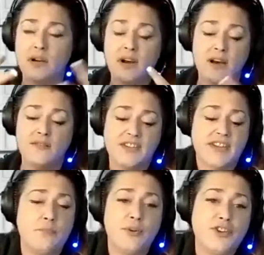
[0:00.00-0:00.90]
the
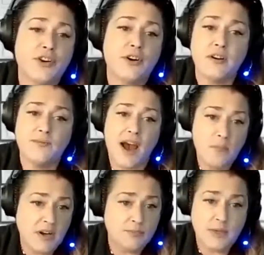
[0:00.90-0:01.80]
temperature of
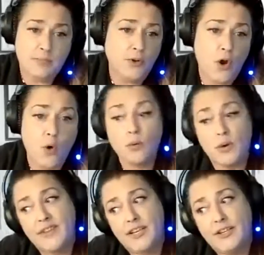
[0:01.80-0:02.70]
how much people know or
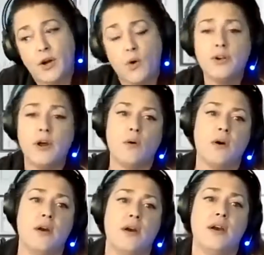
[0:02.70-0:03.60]
what they don't know.